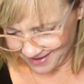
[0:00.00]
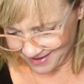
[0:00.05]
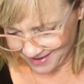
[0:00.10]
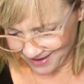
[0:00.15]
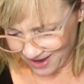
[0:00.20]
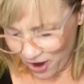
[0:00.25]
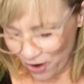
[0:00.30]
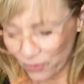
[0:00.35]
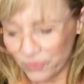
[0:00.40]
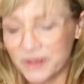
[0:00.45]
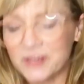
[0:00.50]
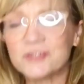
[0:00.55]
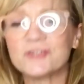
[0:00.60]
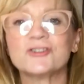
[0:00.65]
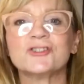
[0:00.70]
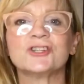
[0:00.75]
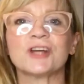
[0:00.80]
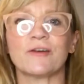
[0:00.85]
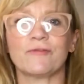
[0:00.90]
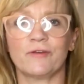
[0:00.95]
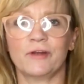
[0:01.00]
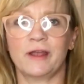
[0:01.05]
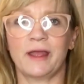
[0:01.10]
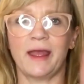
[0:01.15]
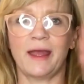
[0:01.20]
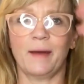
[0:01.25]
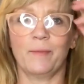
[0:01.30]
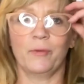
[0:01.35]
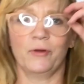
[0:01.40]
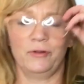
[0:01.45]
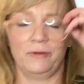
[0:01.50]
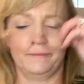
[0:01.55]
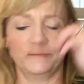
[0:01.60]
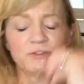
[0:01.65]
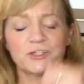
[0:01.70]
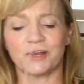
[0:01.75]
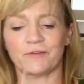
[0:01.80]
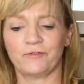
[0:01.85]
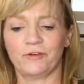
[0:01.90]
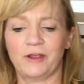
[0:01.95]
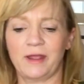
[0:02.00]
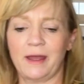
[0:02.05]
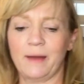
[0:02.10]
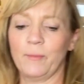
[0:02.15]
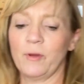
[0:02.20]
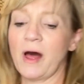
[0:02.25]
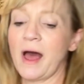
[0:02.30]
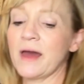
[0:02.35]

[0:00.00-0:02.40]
Oh, these are Jeffrey Campbell. Jeffrey Campbell.